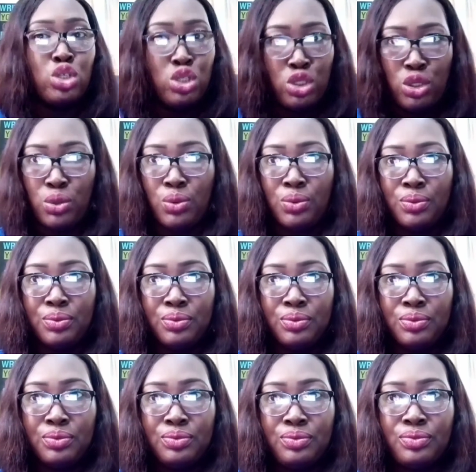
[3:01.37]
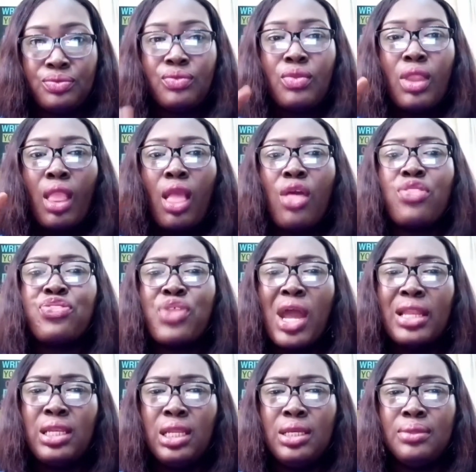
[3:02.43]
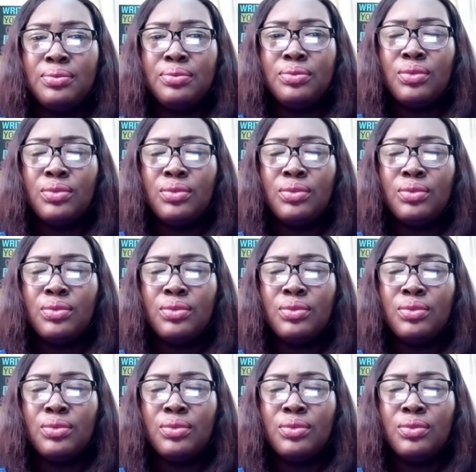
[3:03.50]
you. Thirdly,